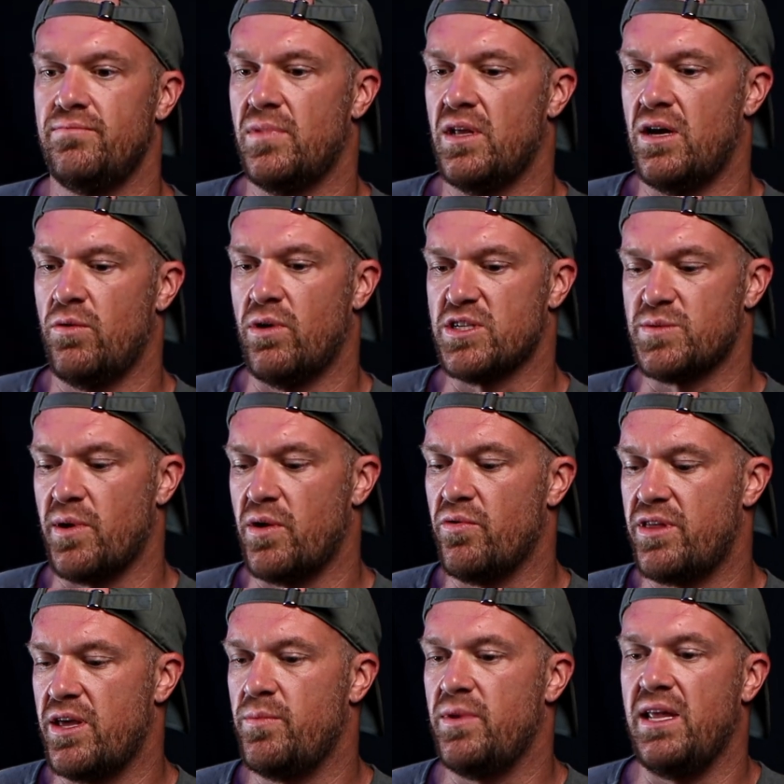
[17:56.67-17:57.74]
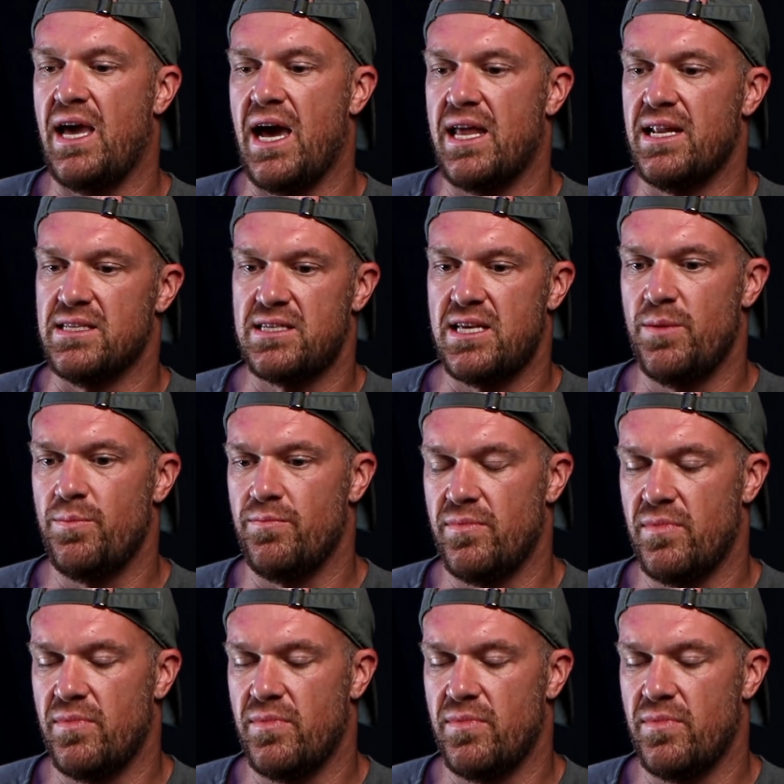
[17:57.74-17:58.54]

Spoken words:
when I was playing with him and he had his hip